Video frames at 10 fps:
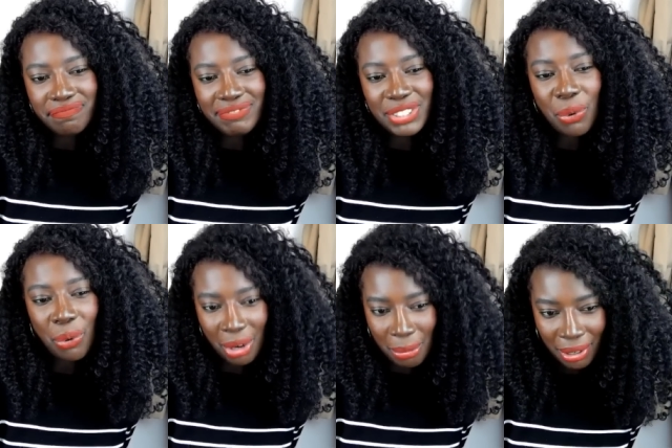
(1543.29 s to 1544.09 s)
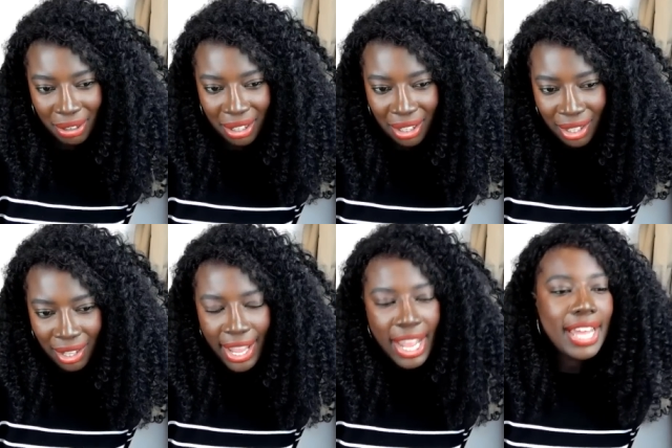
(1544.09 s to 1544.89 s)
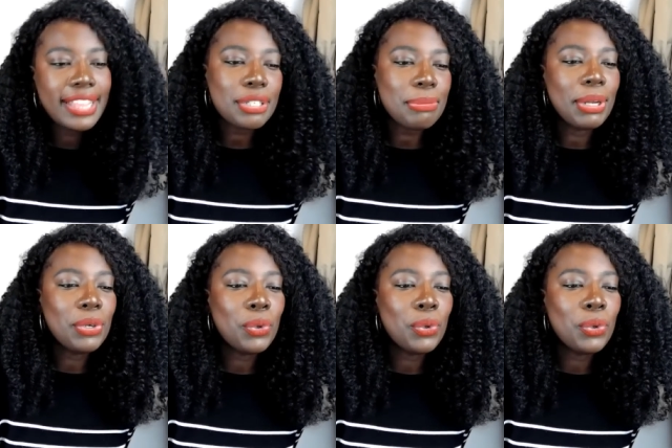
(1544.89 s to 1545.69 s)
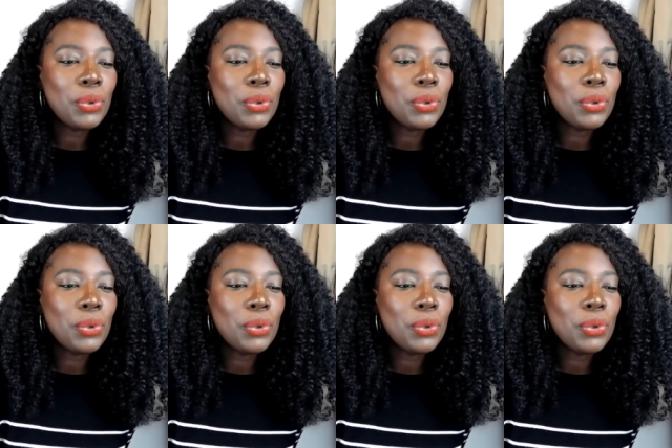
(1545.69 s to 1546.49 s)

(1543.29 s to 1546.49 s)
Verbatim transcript: It's horrible. And these are men who are not even in the same